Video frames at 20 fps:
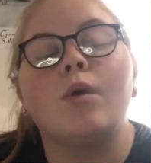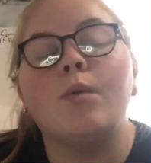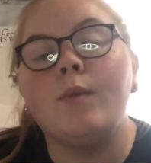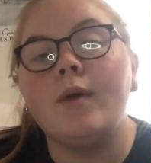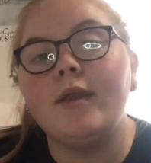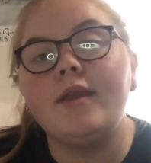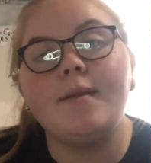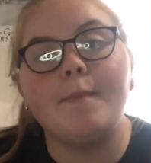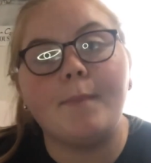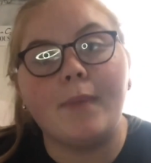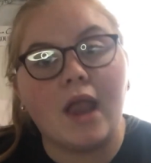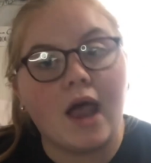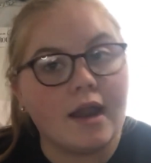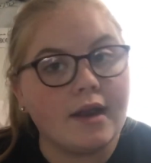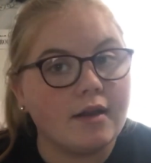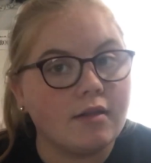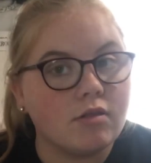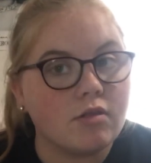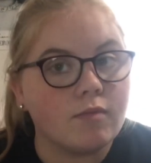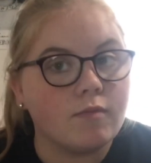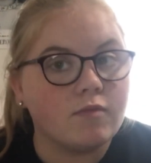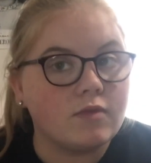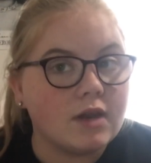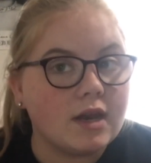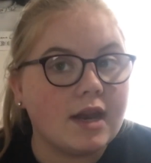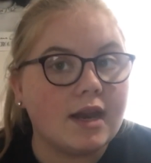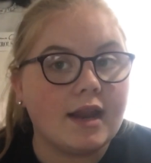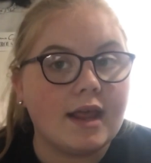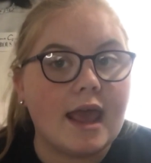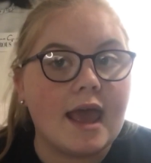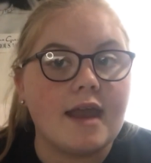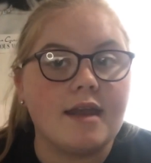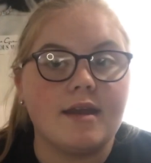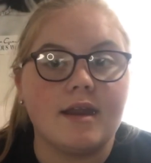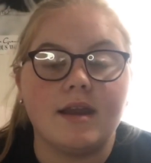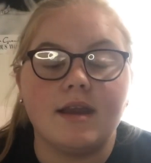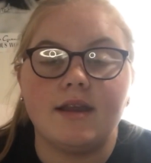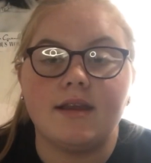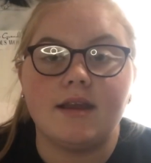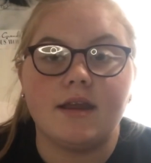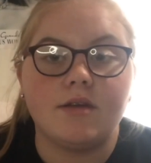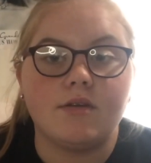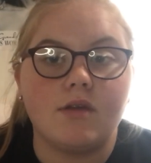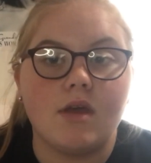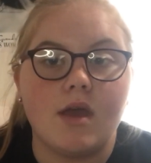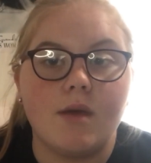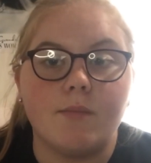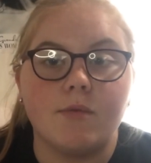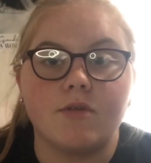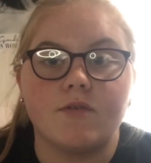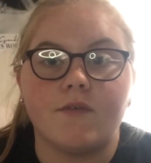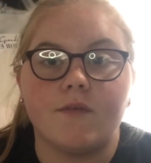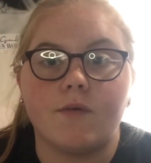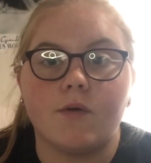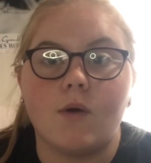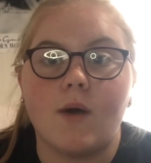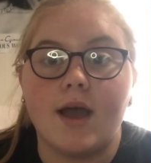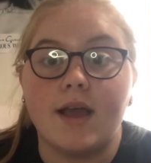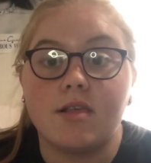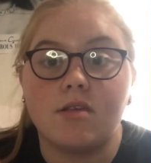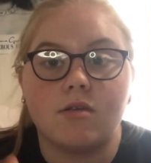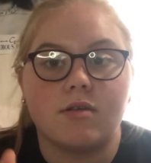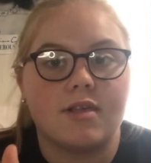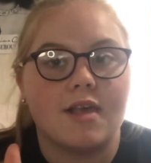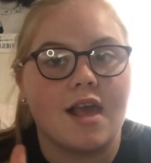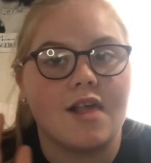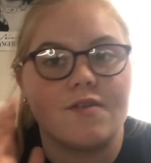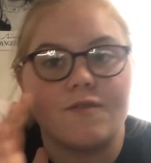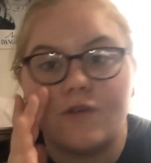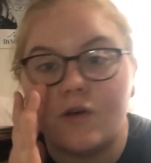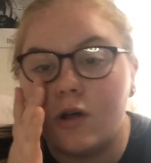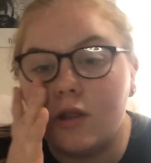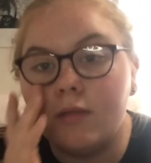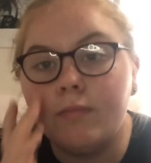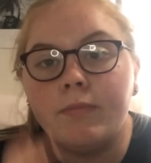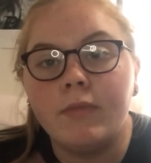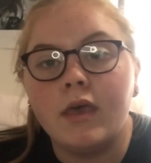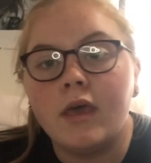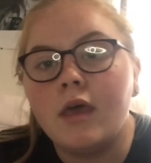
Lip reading: We did plan something in the end, and it was quite successful.